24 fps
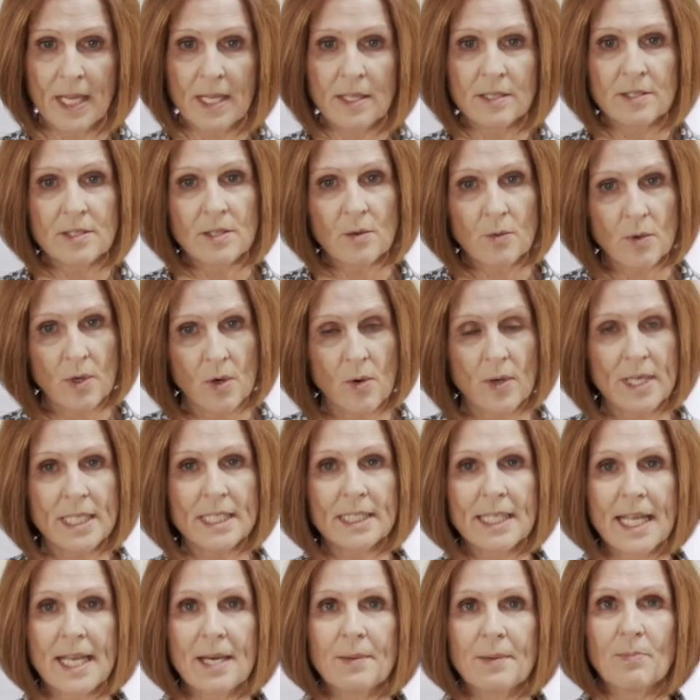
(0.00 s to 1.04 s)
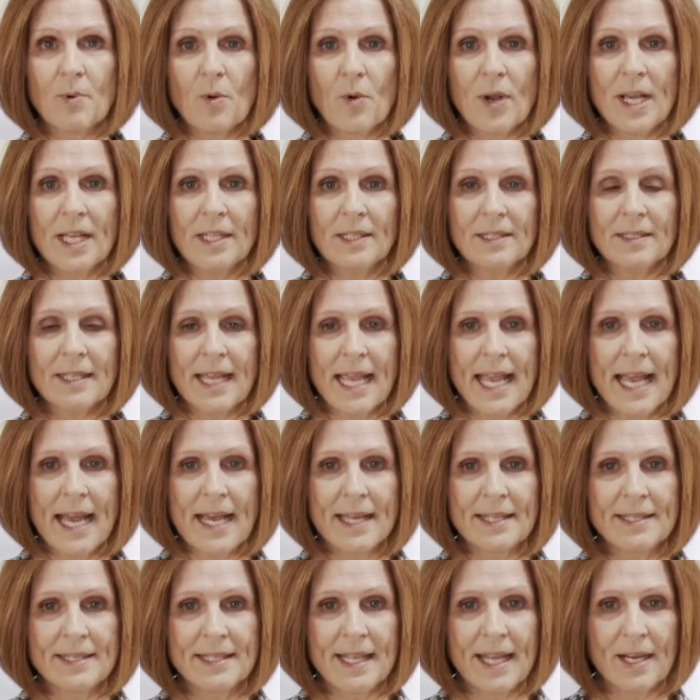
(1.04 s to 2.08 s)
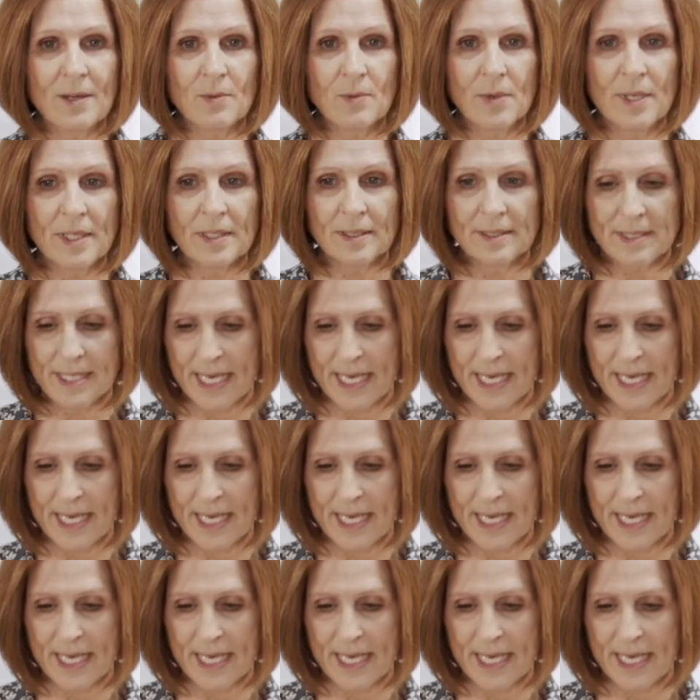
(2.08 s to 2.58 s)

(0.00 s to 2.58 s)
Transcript: So we're going to let boil, and then we'll